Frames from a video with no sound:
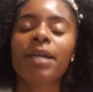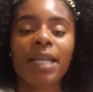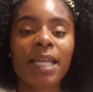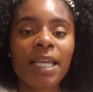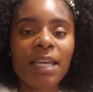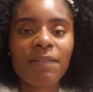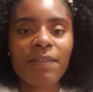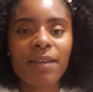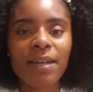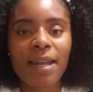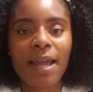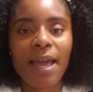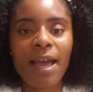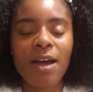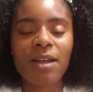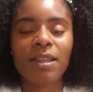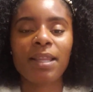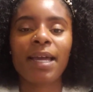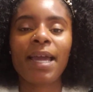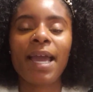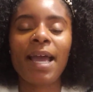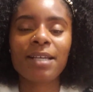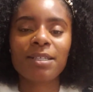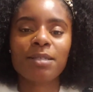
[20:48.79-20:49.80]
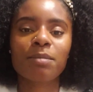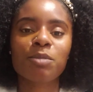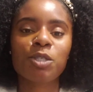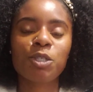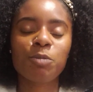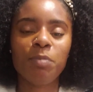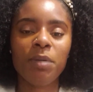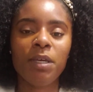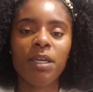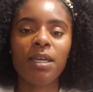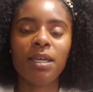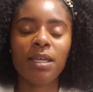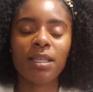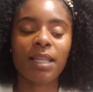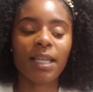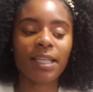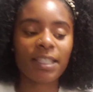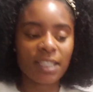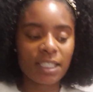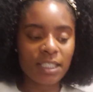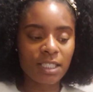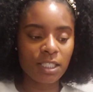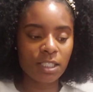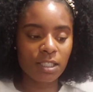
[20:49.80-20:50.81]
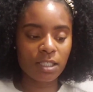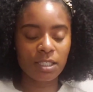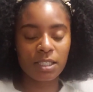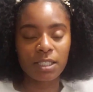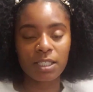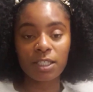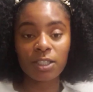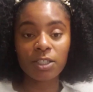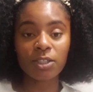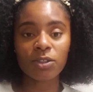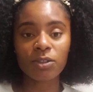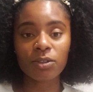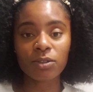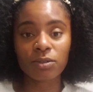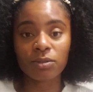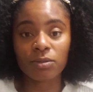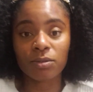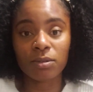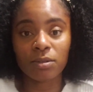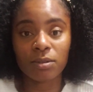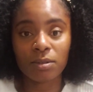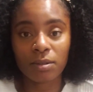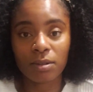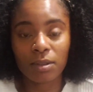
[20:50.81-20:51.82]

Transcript: And even now, like as I'm speaking, like this is still,